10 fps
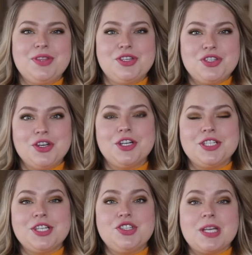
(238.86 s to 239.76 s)
with this
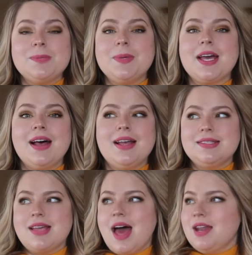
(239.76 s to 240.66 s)
shirt just
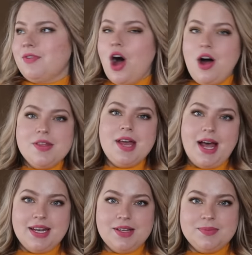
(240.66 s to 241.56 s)
because out of all the
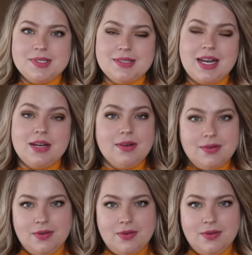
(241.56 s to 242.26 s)
items that I read